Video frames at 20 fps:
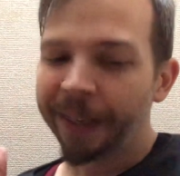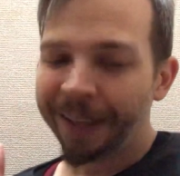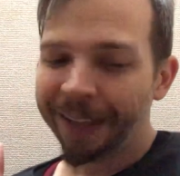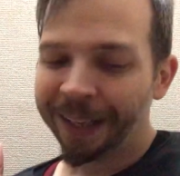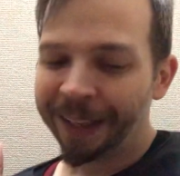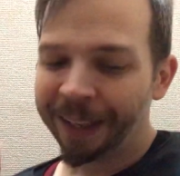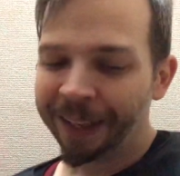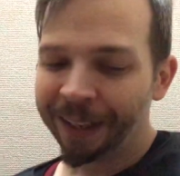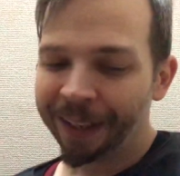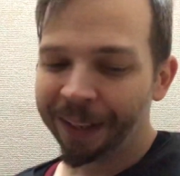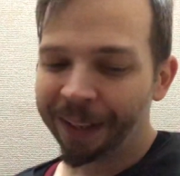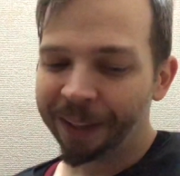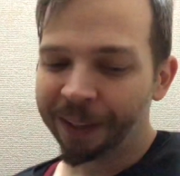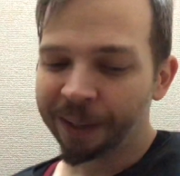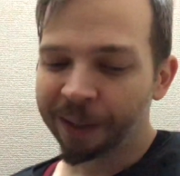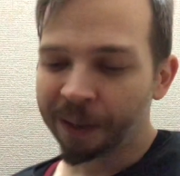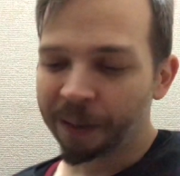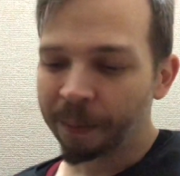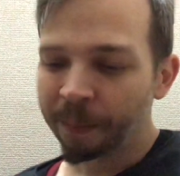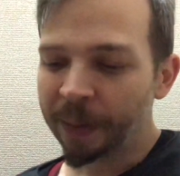
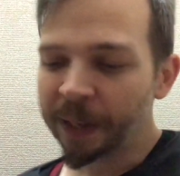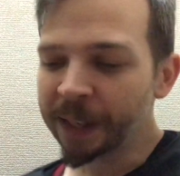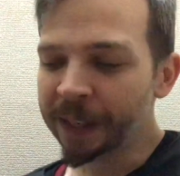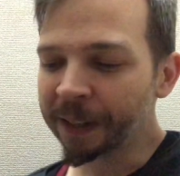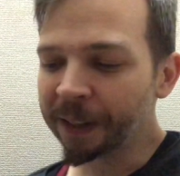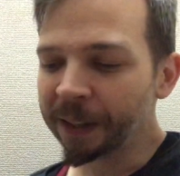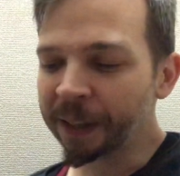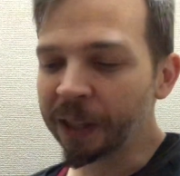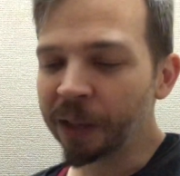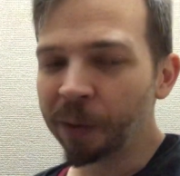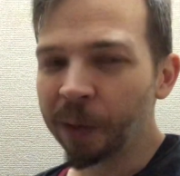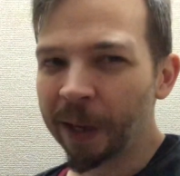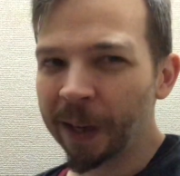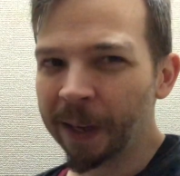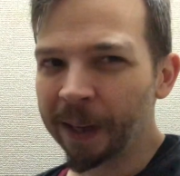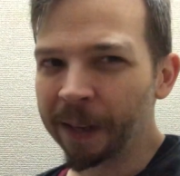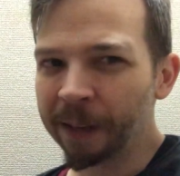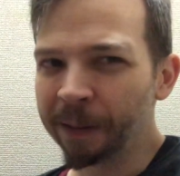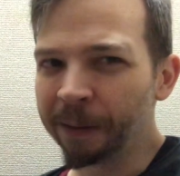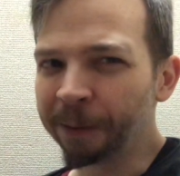and basically you
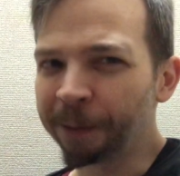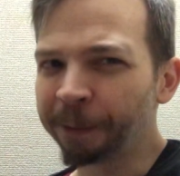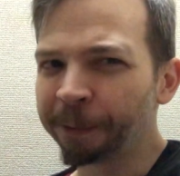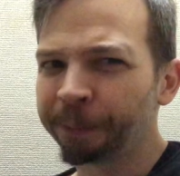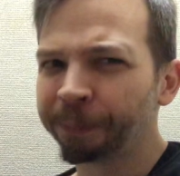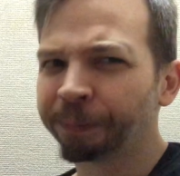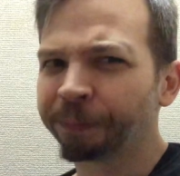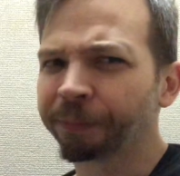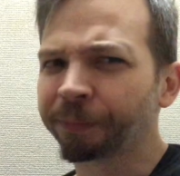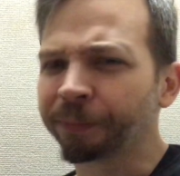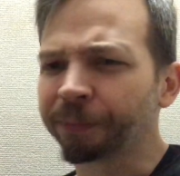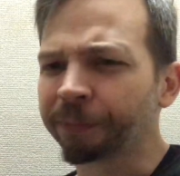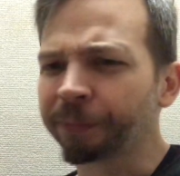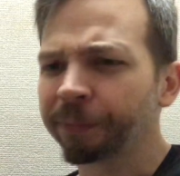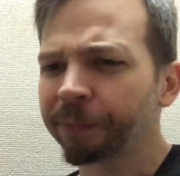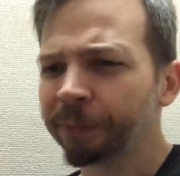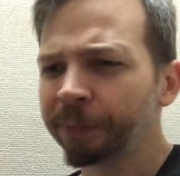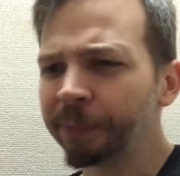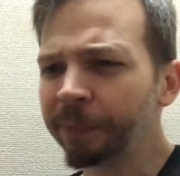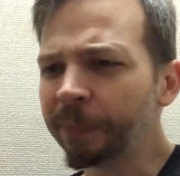have
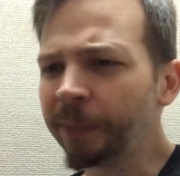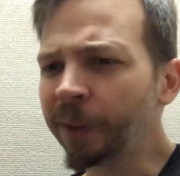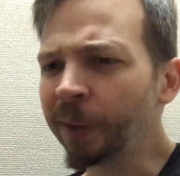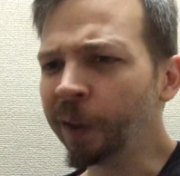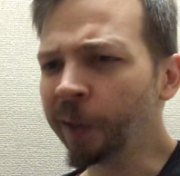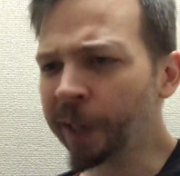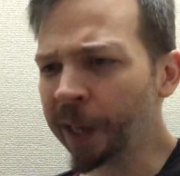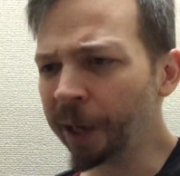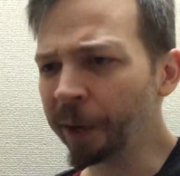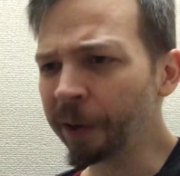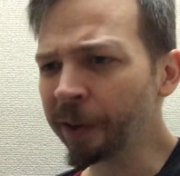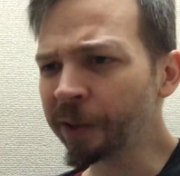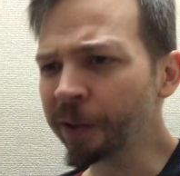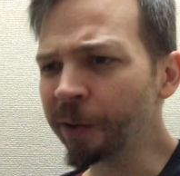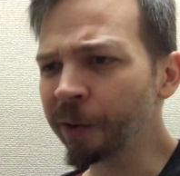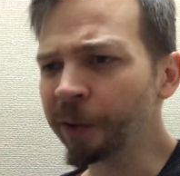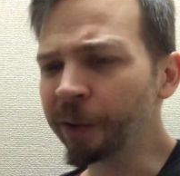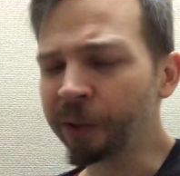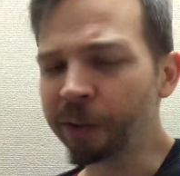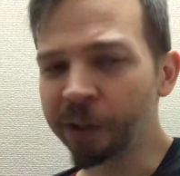a
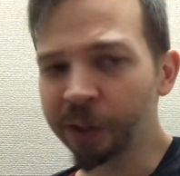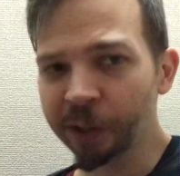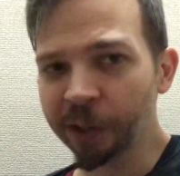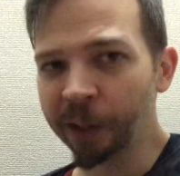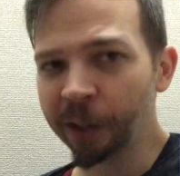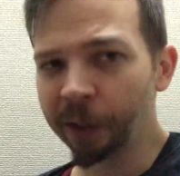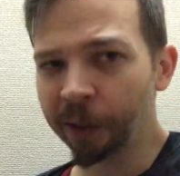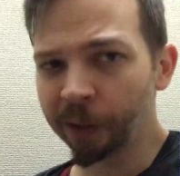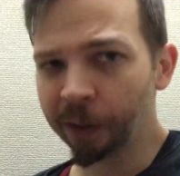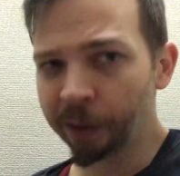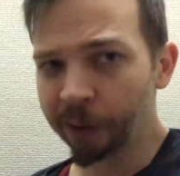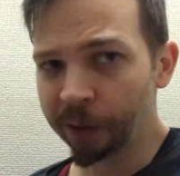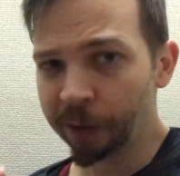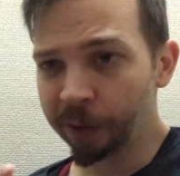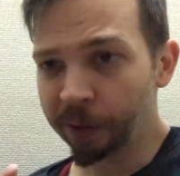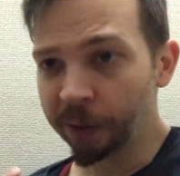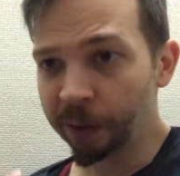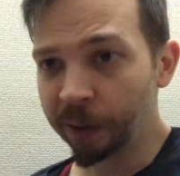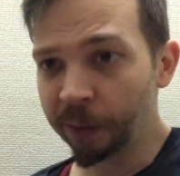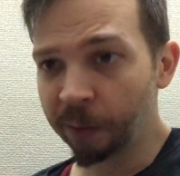character. You start
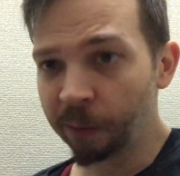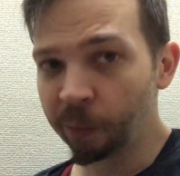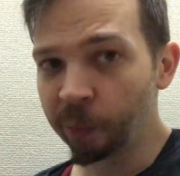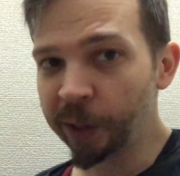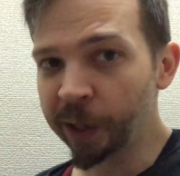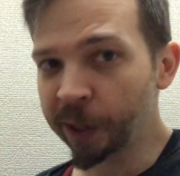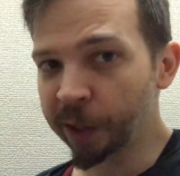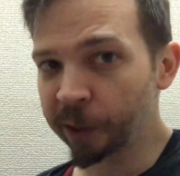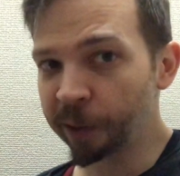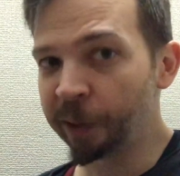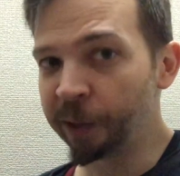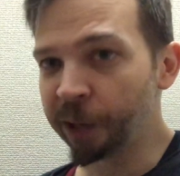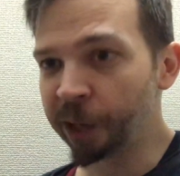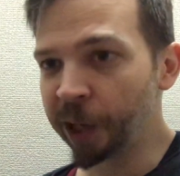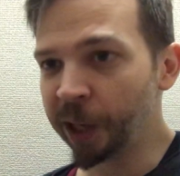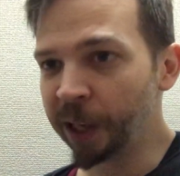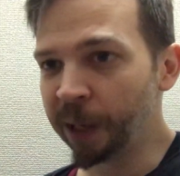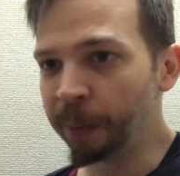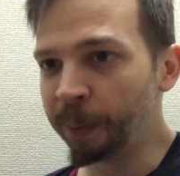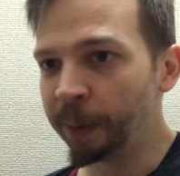with a certain
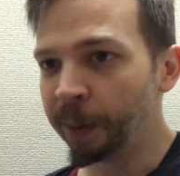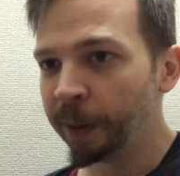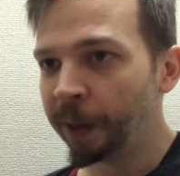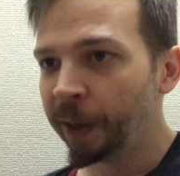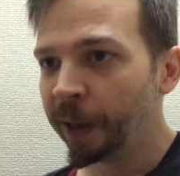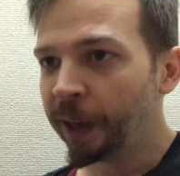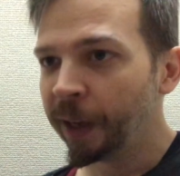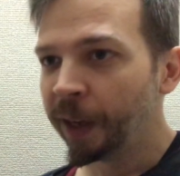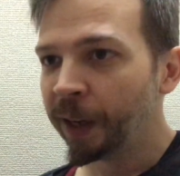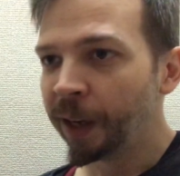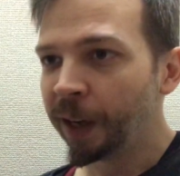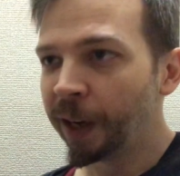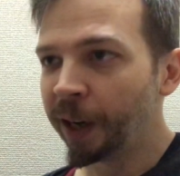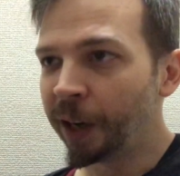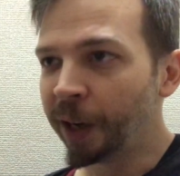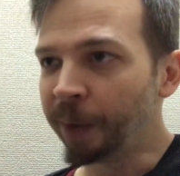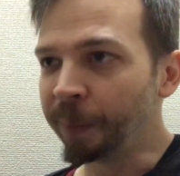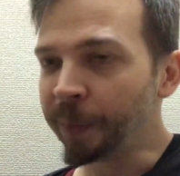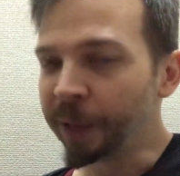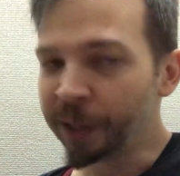job.
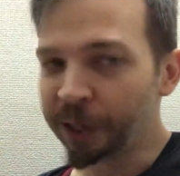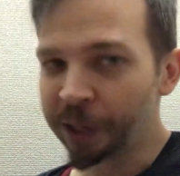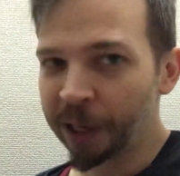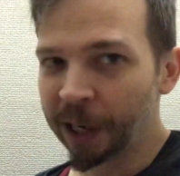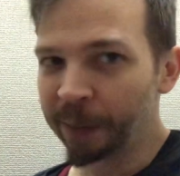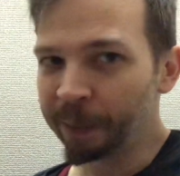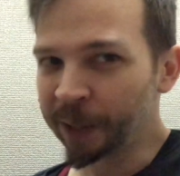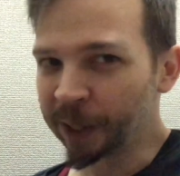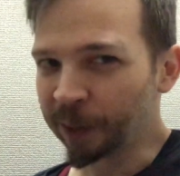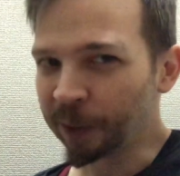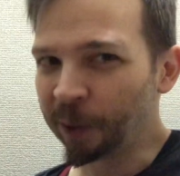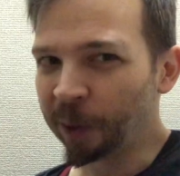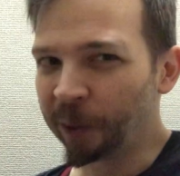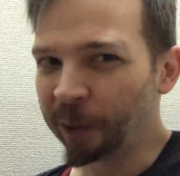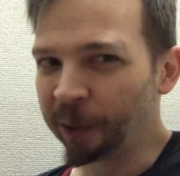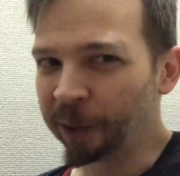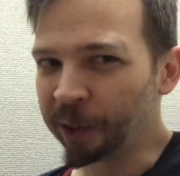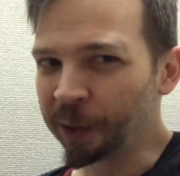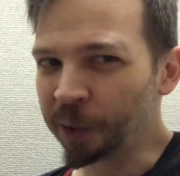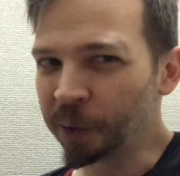The job is a
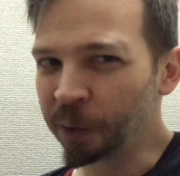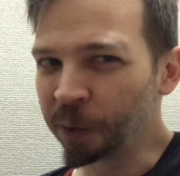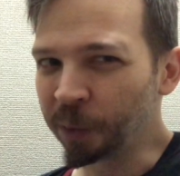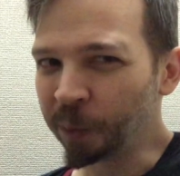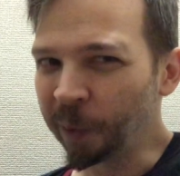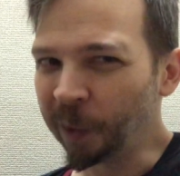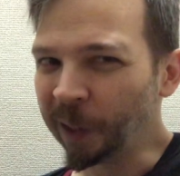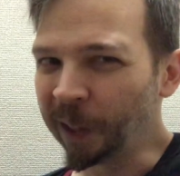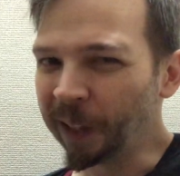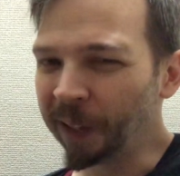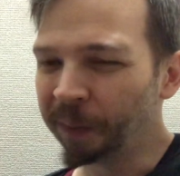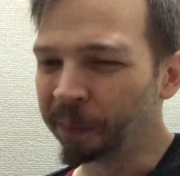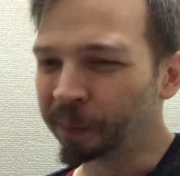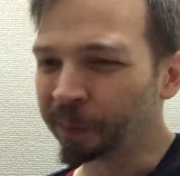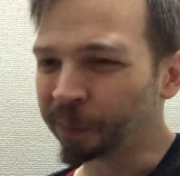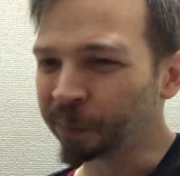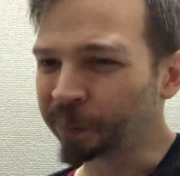card usually.